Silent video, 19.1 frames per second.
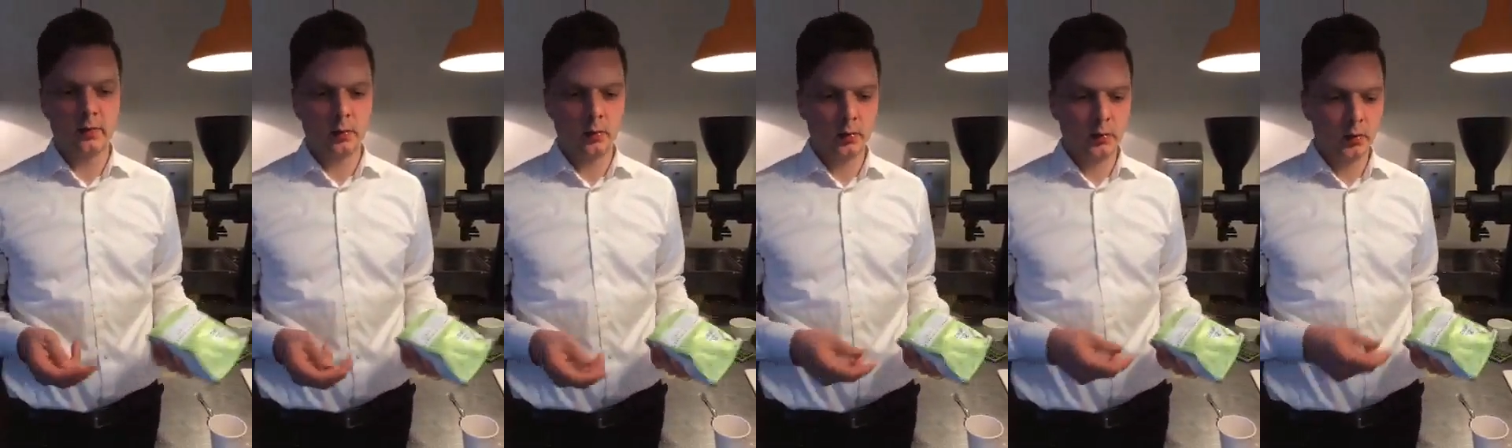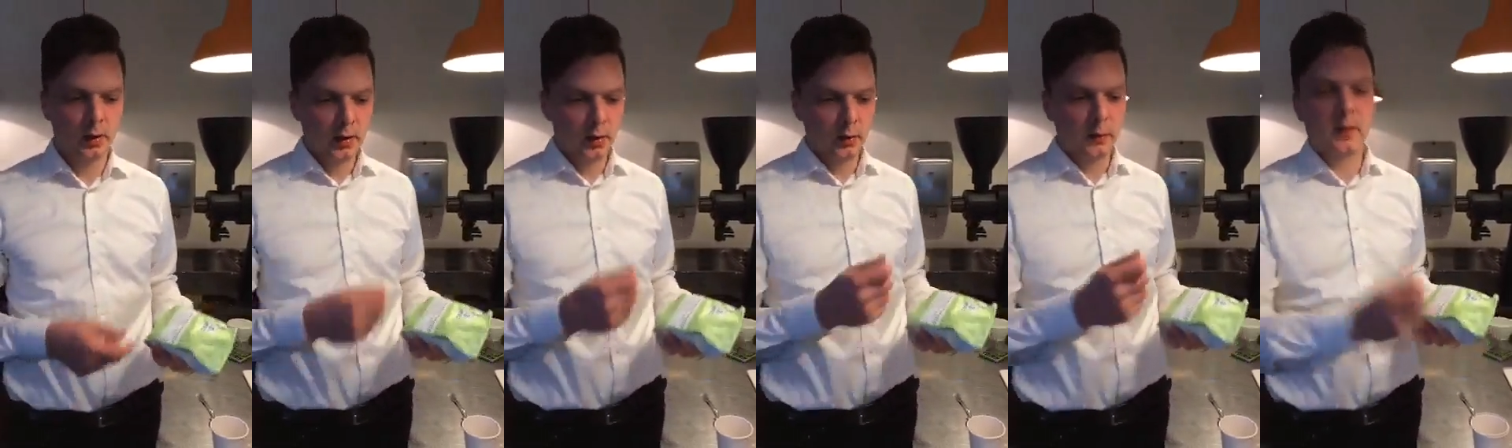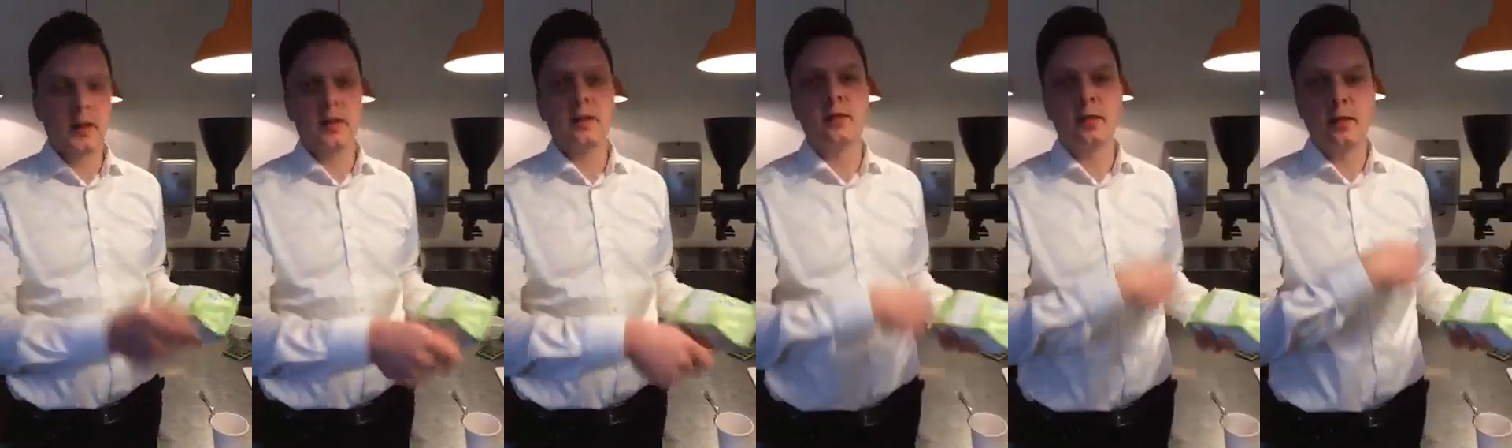So you
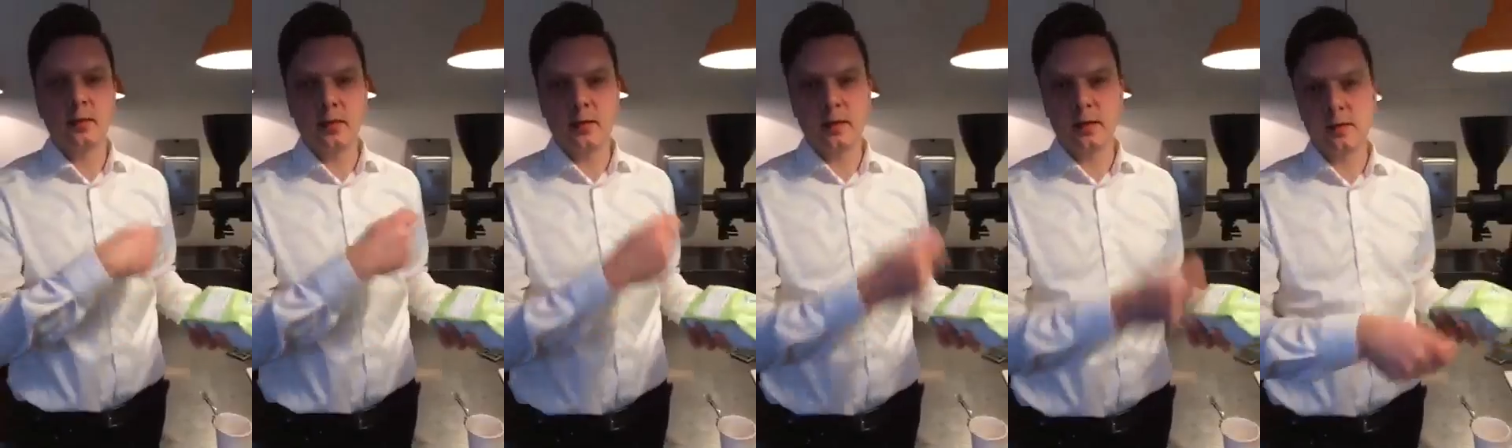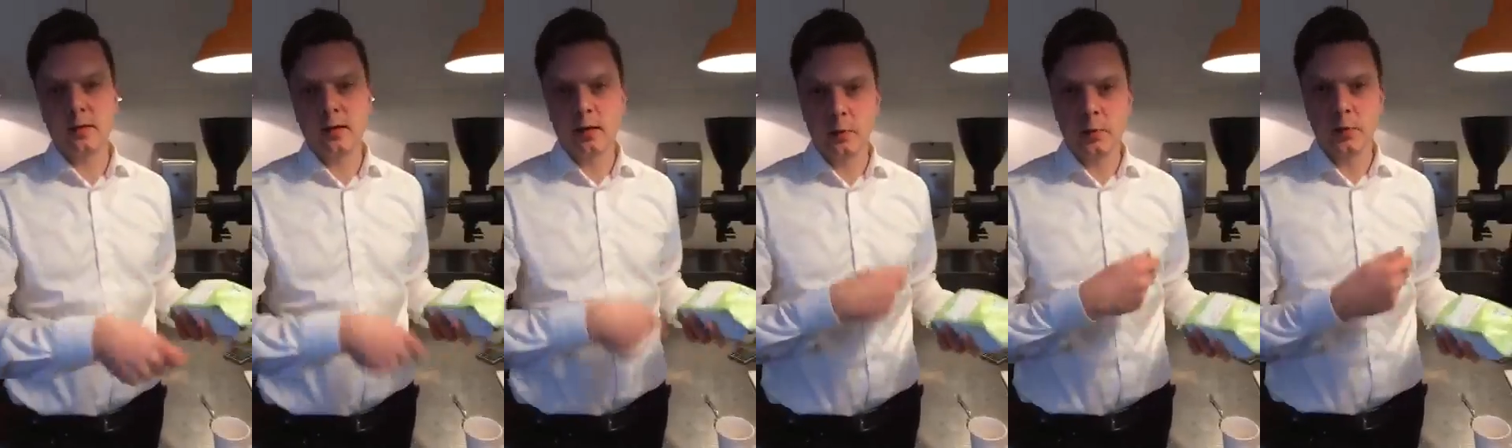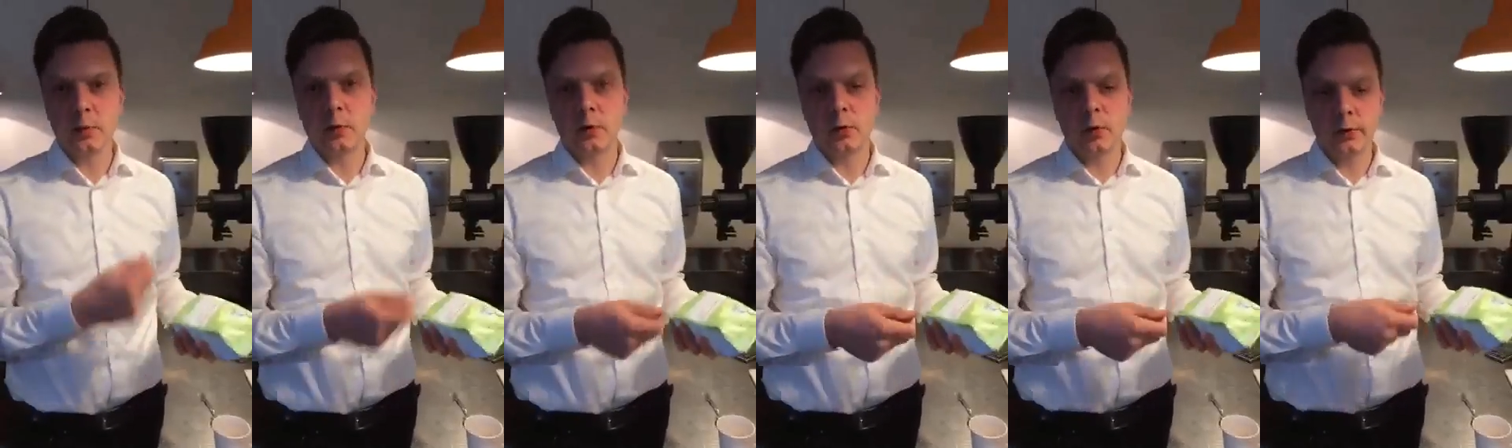taste this, it's a little
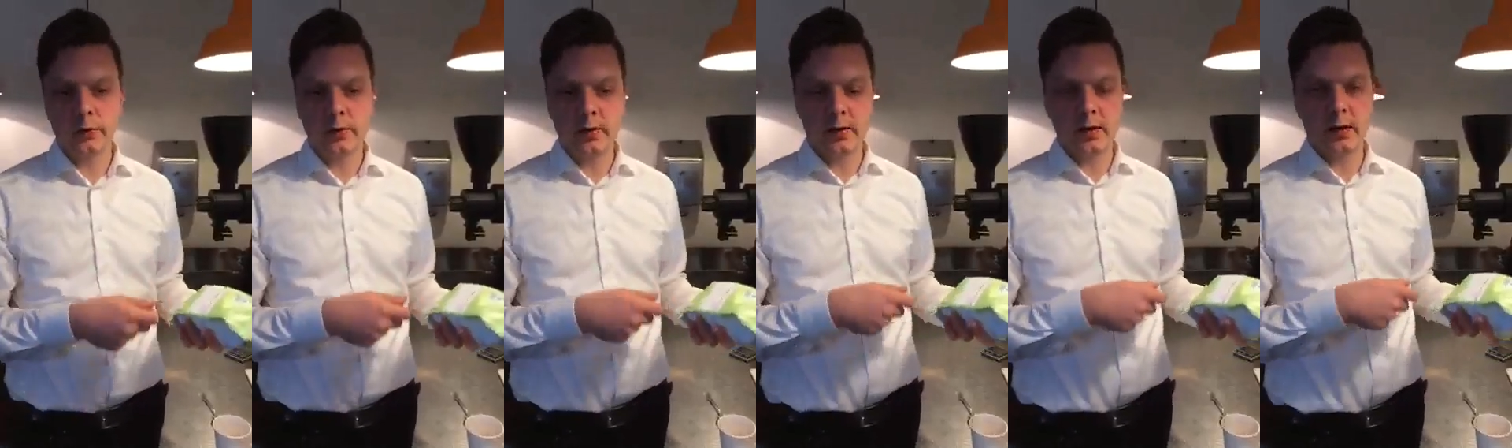bit more roasty,